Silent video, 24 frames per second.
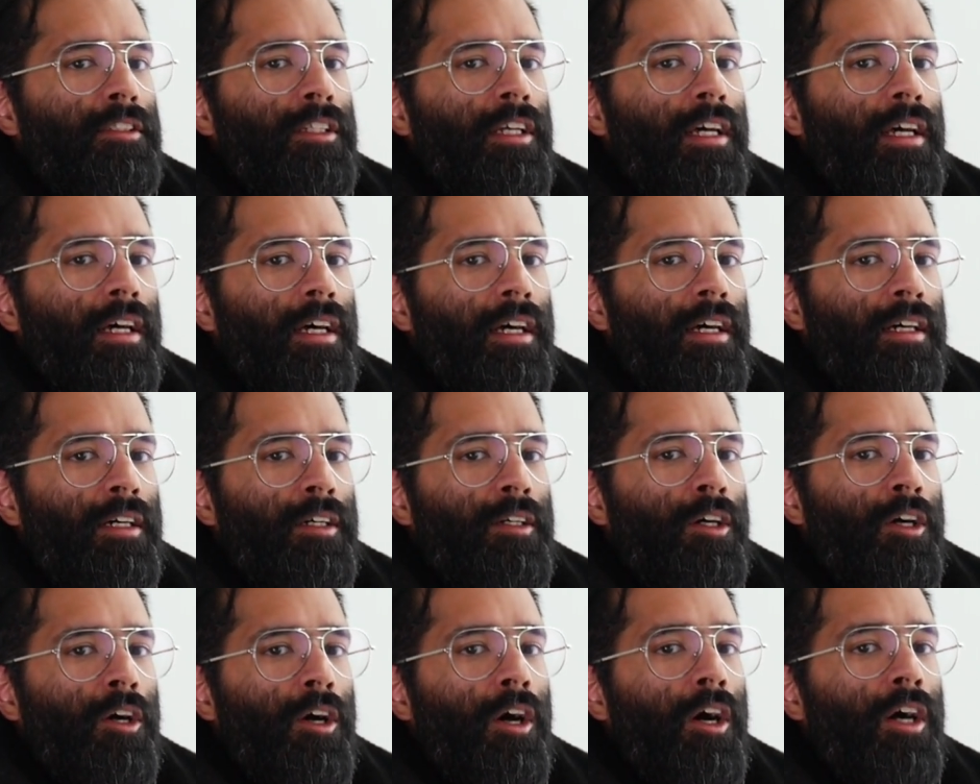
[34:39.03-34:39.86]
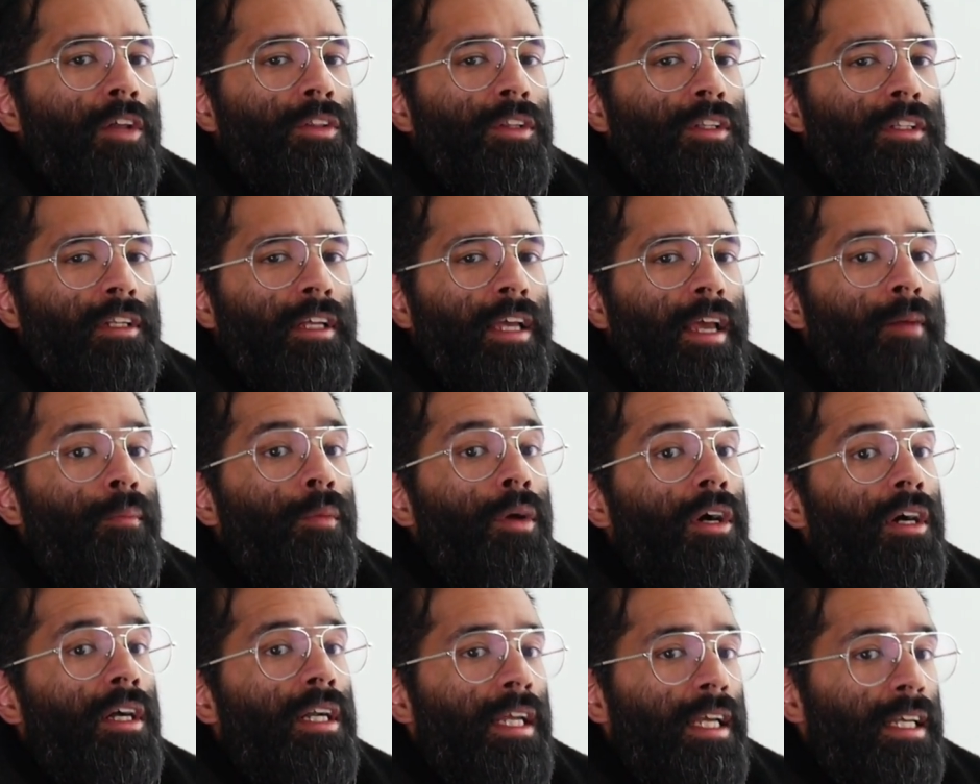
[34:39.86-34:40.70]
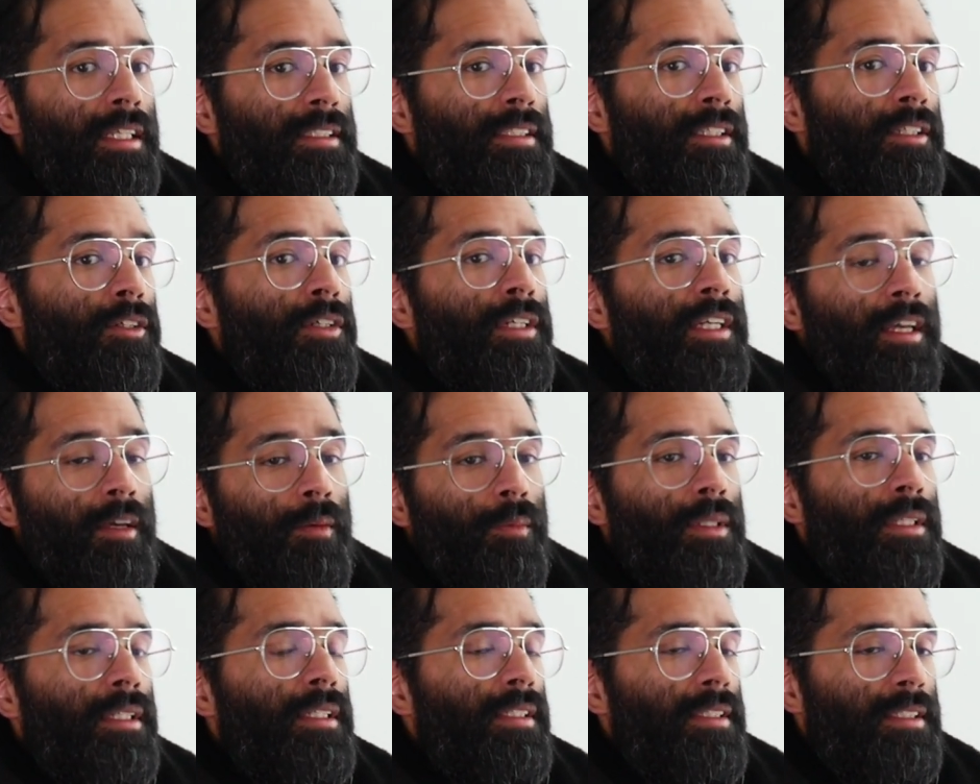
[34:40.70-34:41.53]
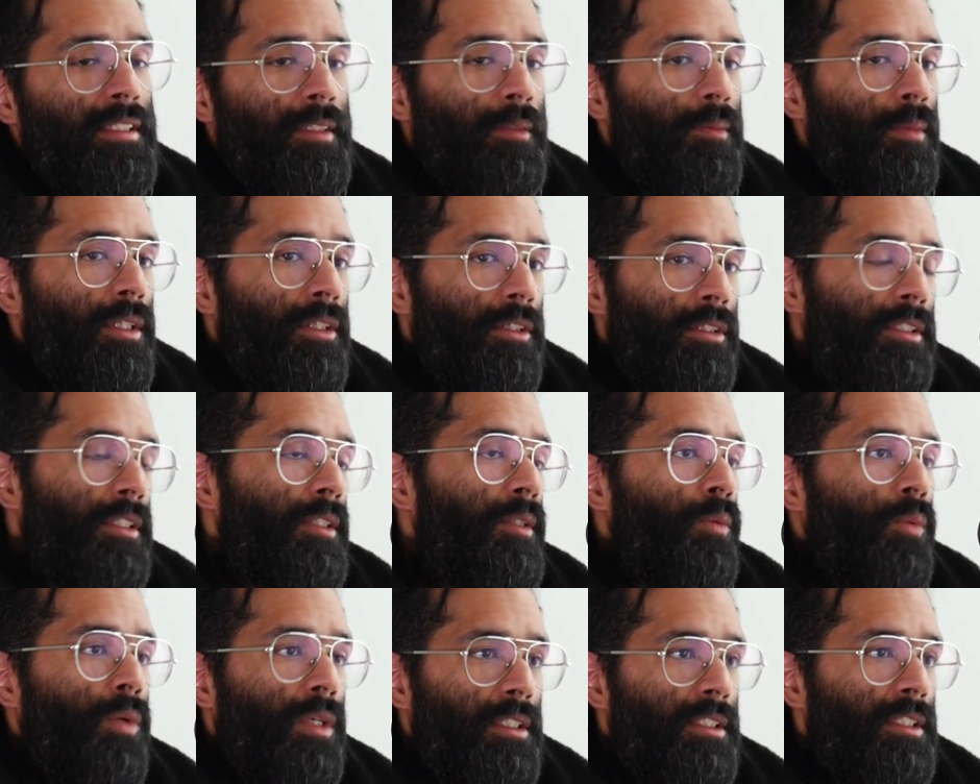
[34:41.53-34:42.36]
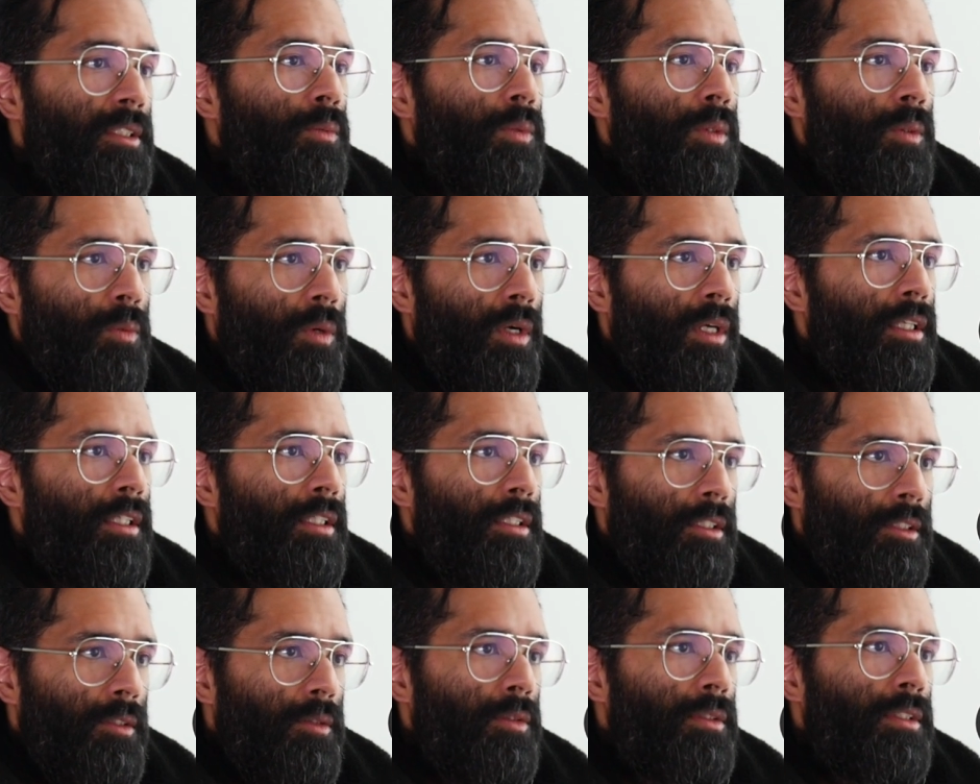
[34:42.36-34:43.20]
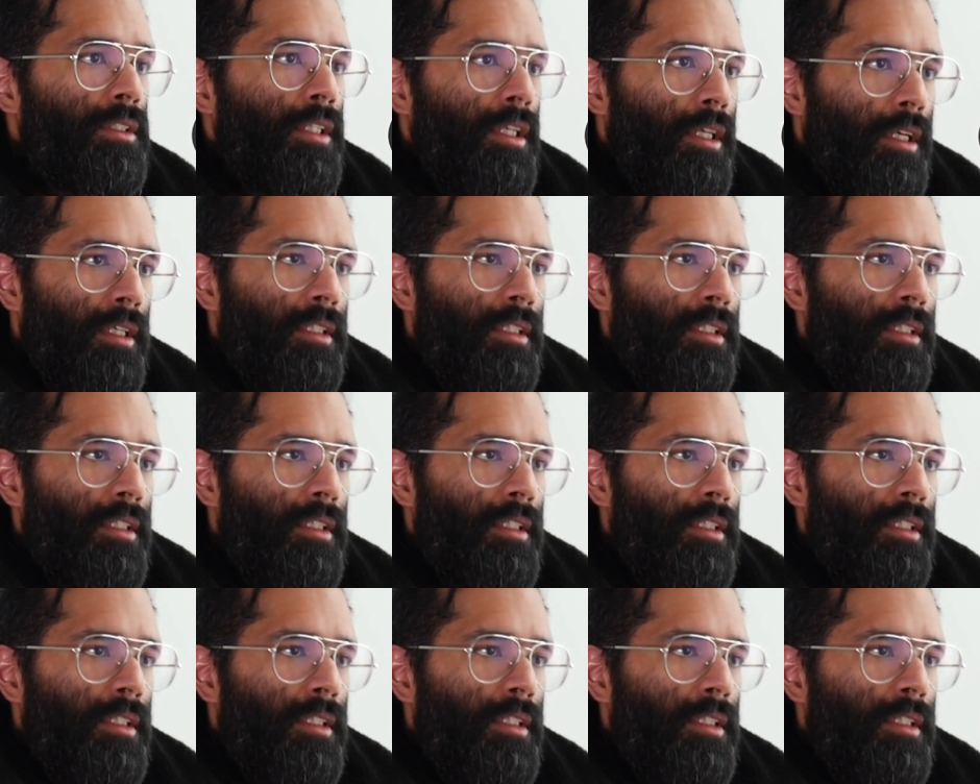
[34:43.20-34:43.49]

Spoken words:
mRNAs that are chemically similar to the ones that we want to use.